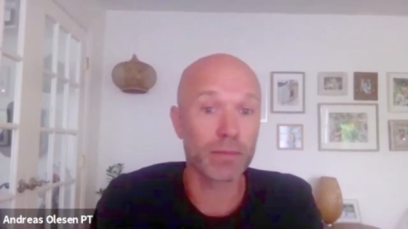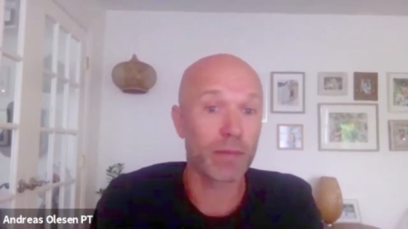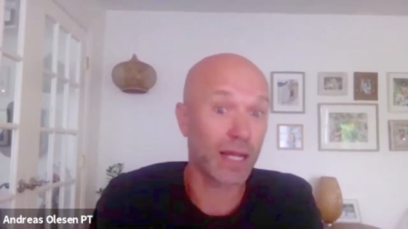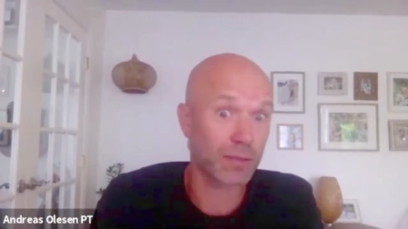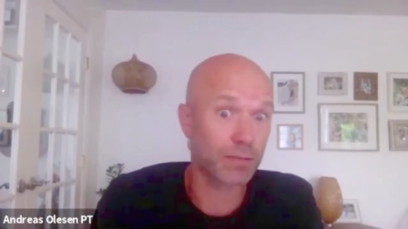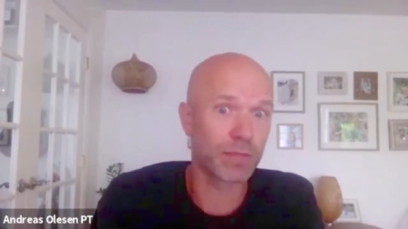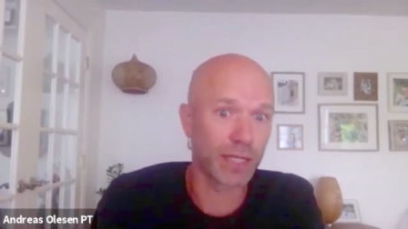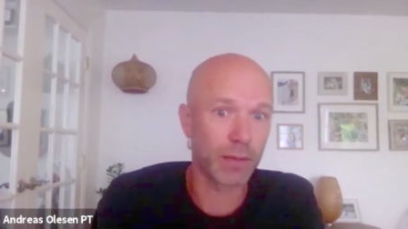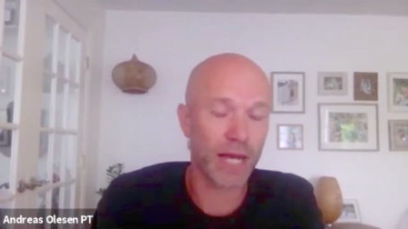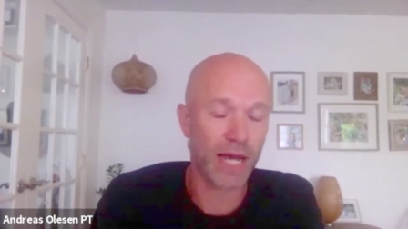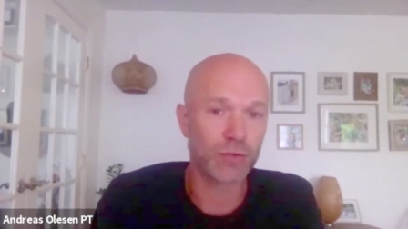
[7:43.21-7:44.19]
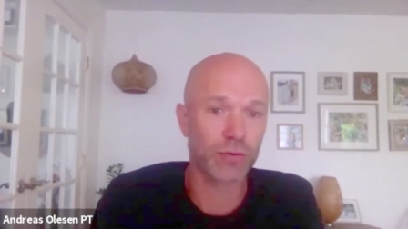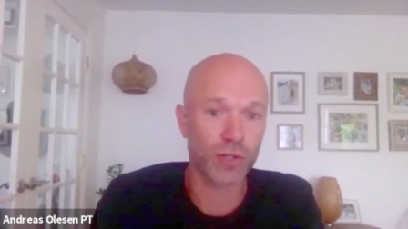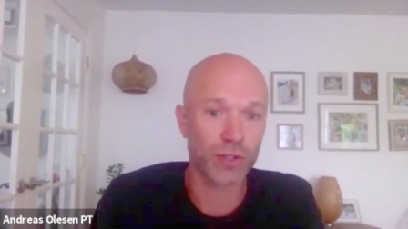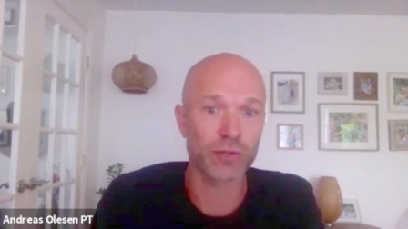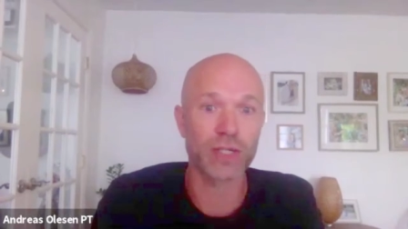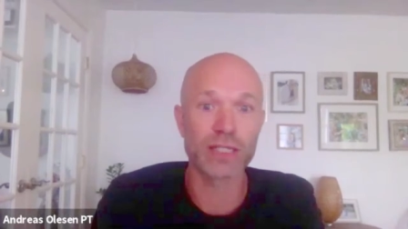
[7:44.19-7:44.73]
as being a pass
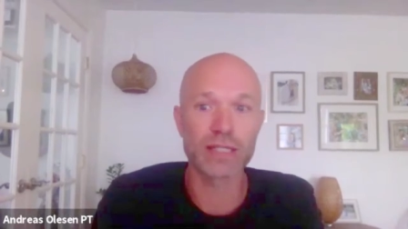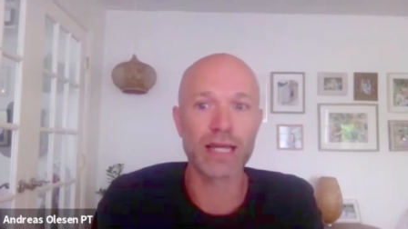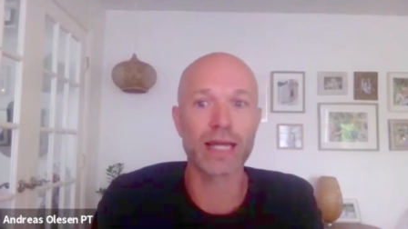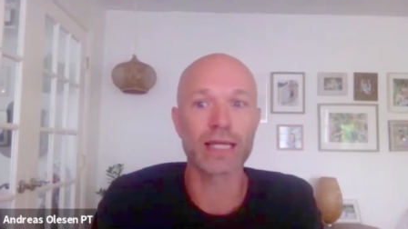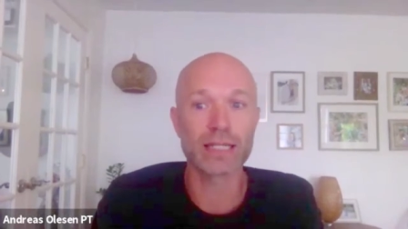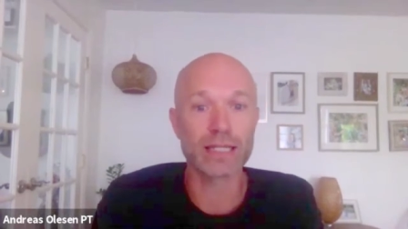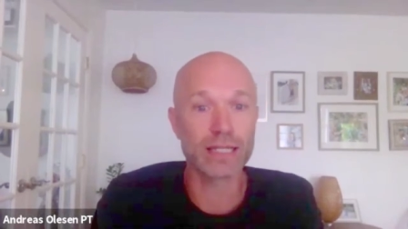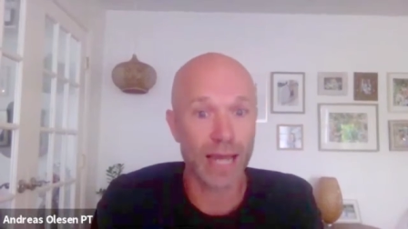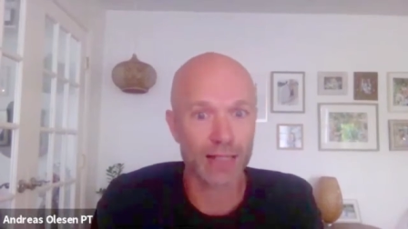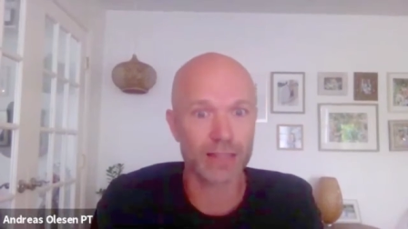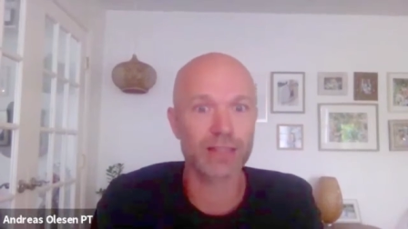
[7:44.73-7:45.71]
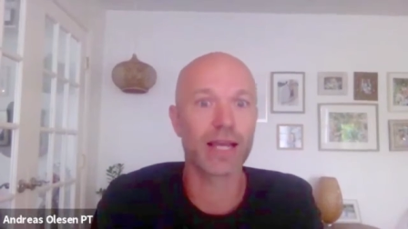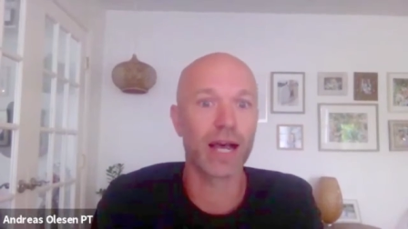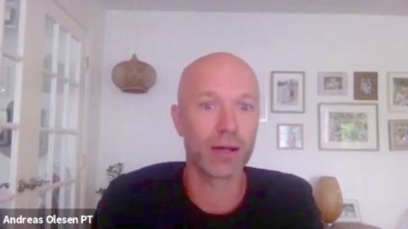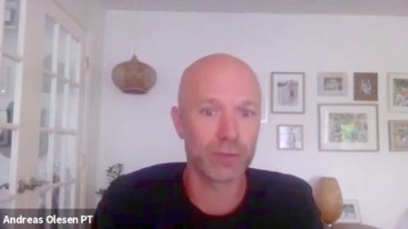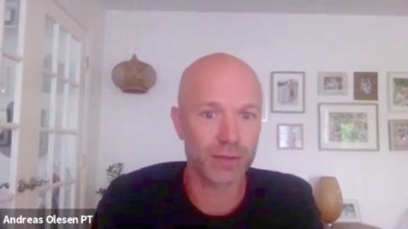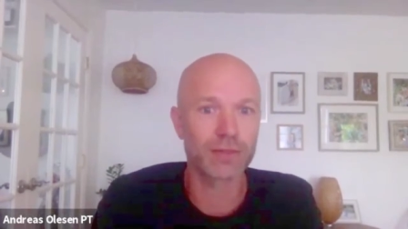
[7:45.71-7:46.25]
rusher, he's like his sacks
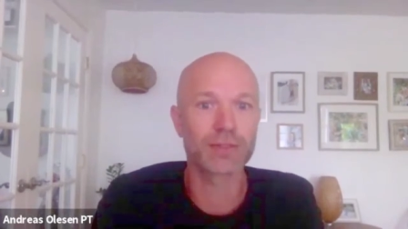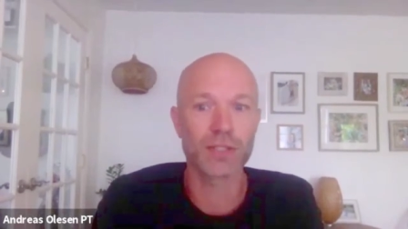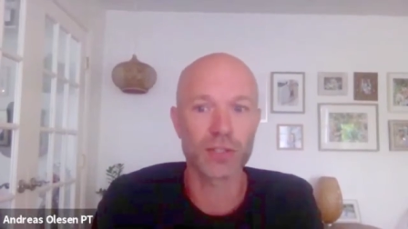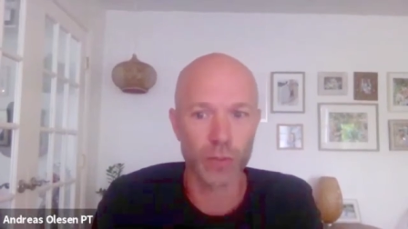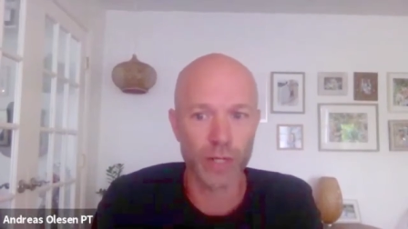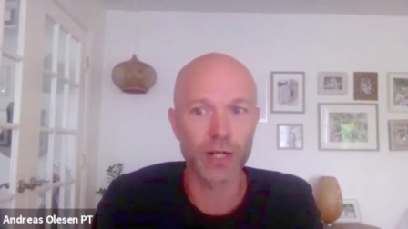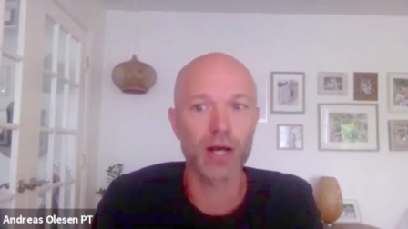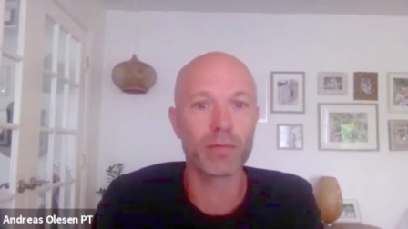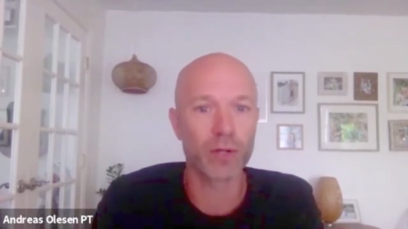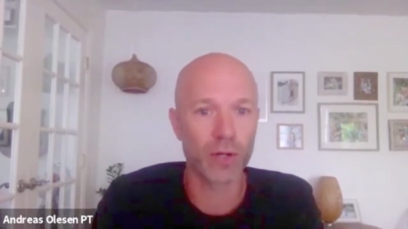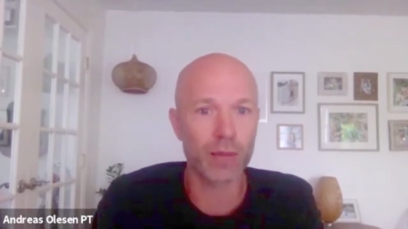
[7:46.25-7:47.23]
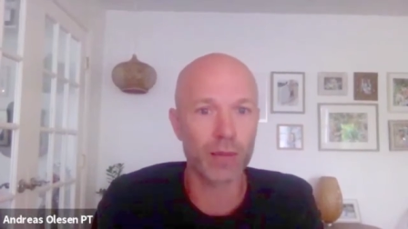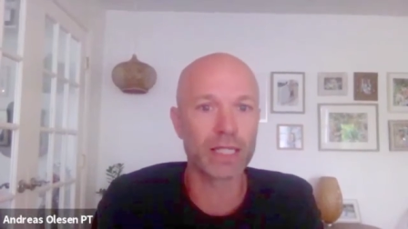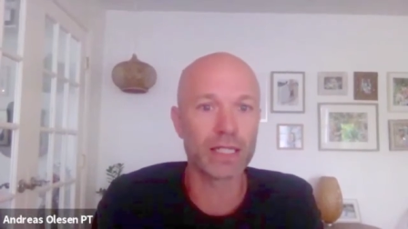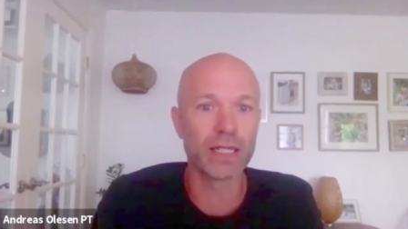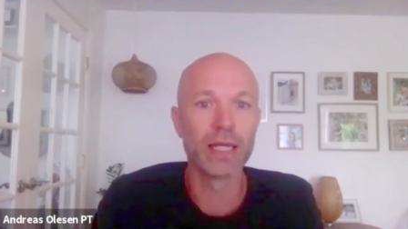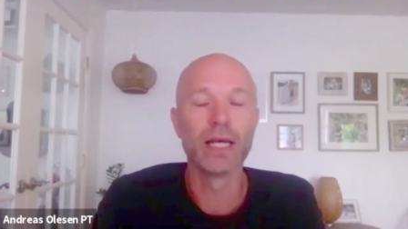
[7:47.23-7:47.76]
count just went up and up. And
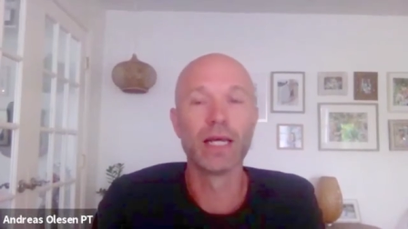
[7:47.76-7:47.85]
he,